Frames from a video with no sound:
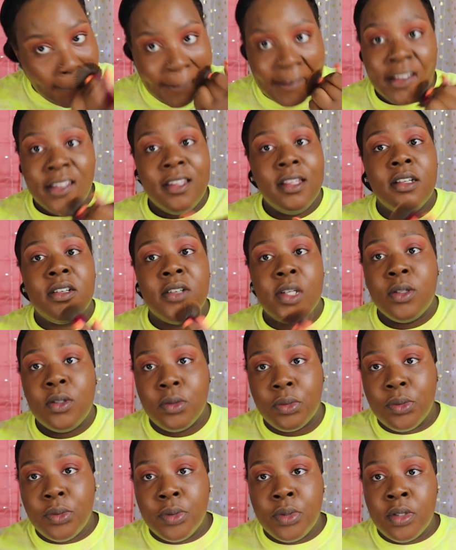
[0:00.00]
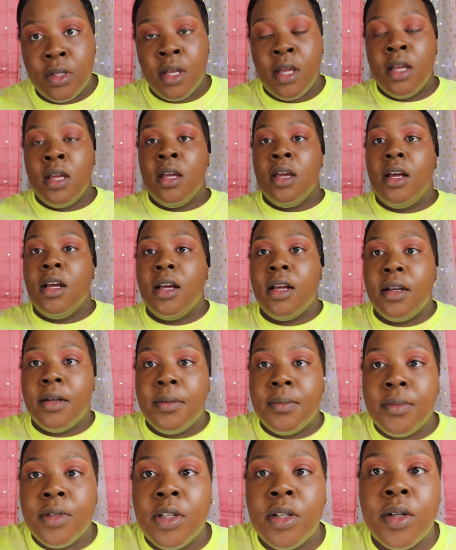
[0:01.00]
Get the nose.
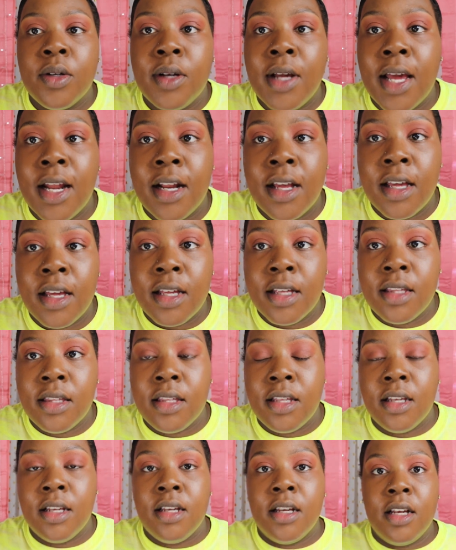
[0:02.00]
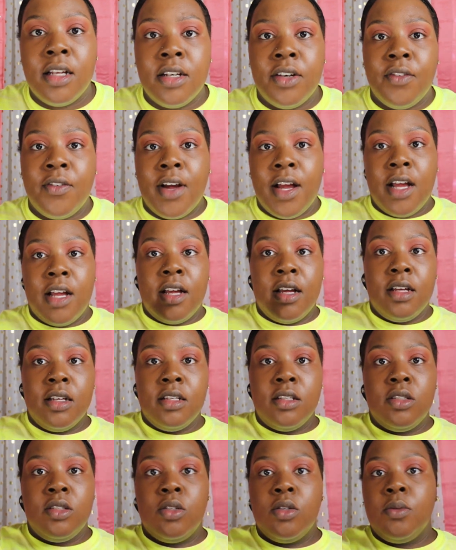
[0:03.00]
You don't gotta hit the under eye
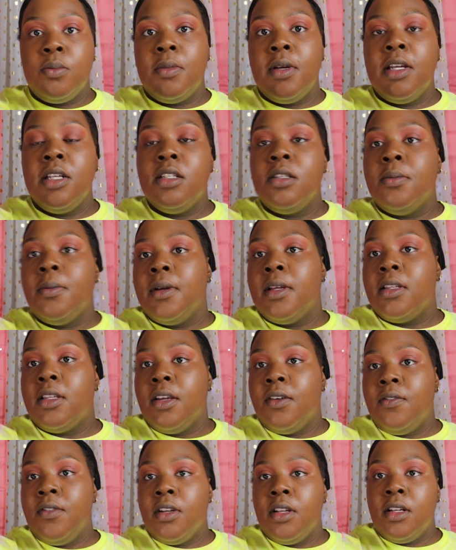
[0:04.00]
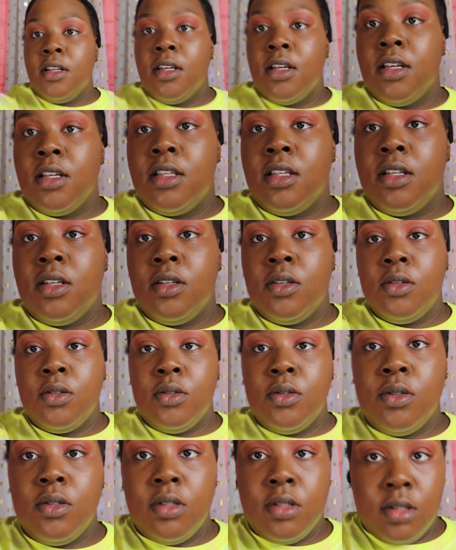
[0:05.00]
too much, but definitely get the
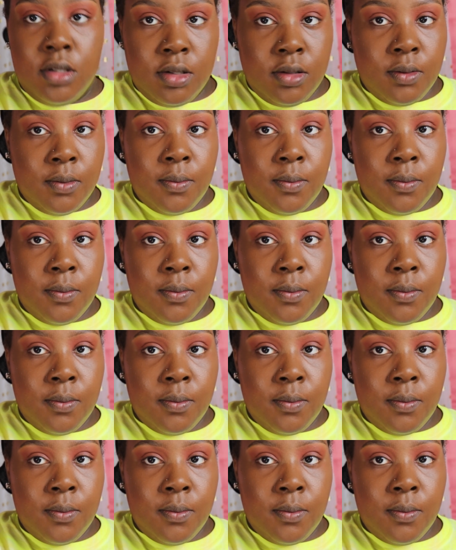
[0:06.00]
nose.